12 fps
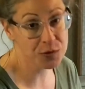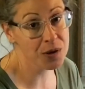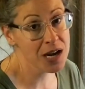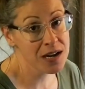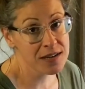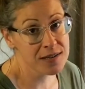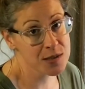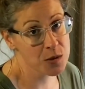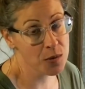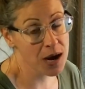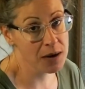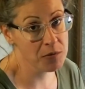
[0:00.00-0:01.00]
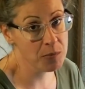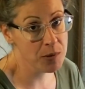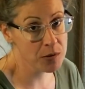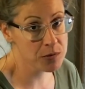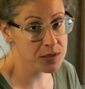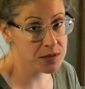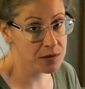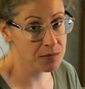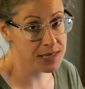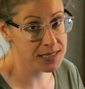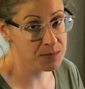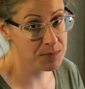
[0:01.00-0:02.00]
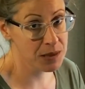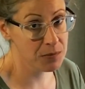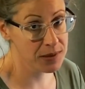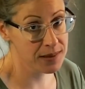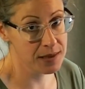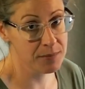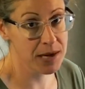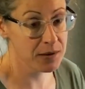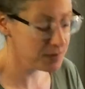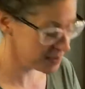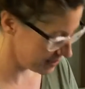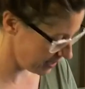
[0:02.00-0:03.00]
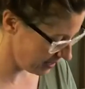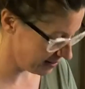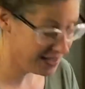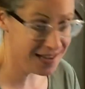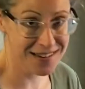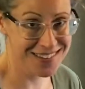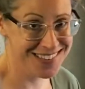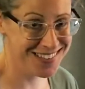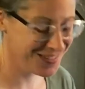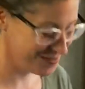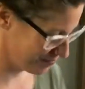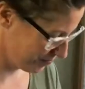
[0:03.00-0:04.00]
do, so I will post the recipe with the amounts at the end.